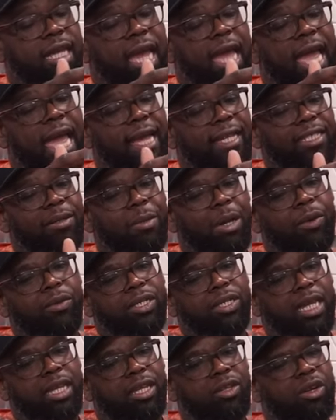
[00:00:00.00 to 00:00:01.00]
I asked him, I
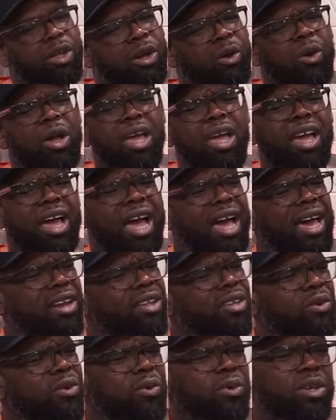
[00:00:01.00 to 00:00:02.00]
was like, you know, how
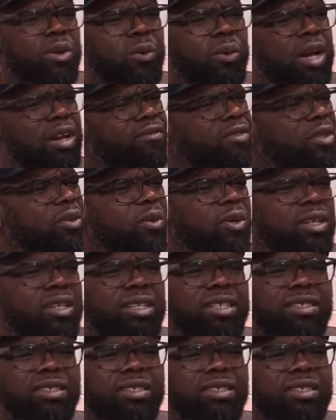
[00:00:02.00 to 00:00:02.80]
do you and your wife do it?